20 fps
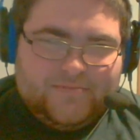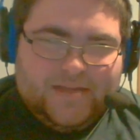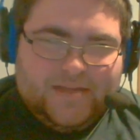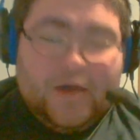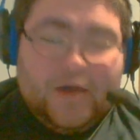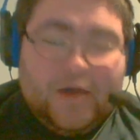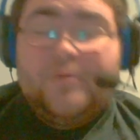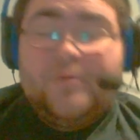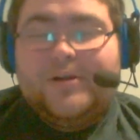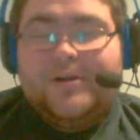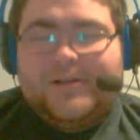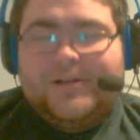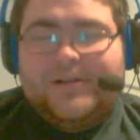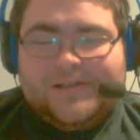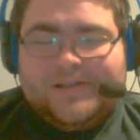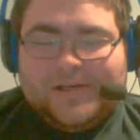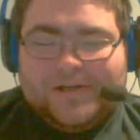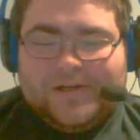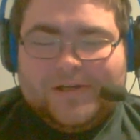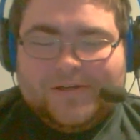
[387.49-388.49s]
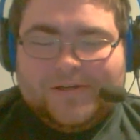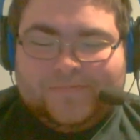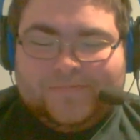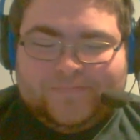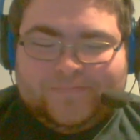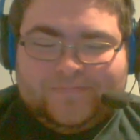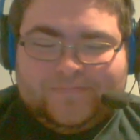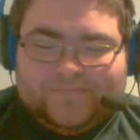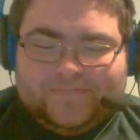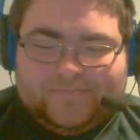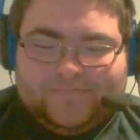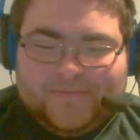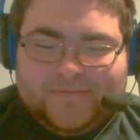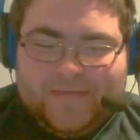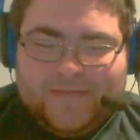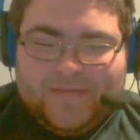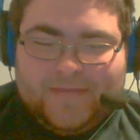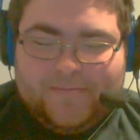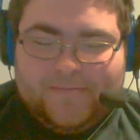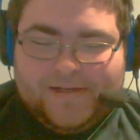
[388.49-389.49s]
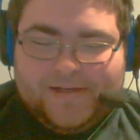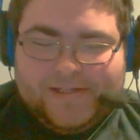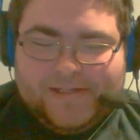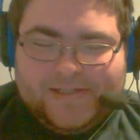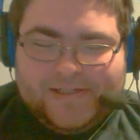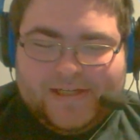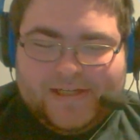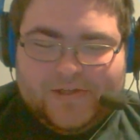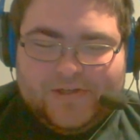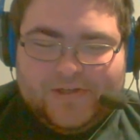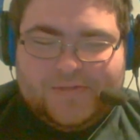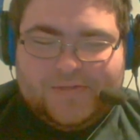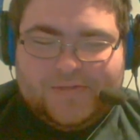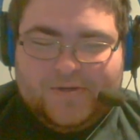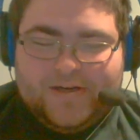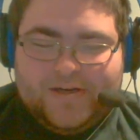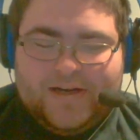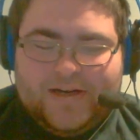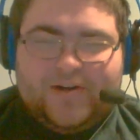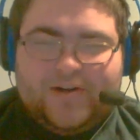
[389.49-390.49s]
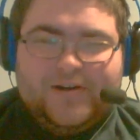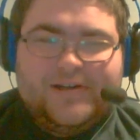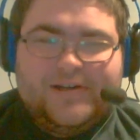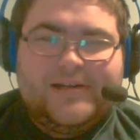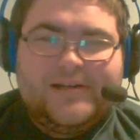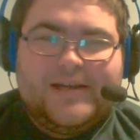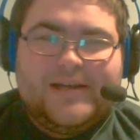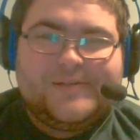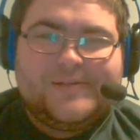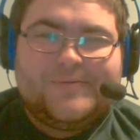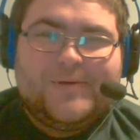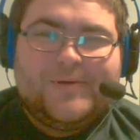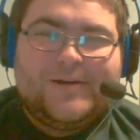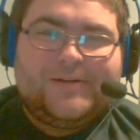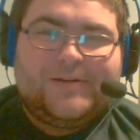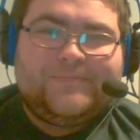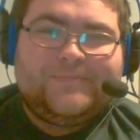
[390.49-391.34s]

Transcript: outlook. So I'm gonna say Undisputed Era as well.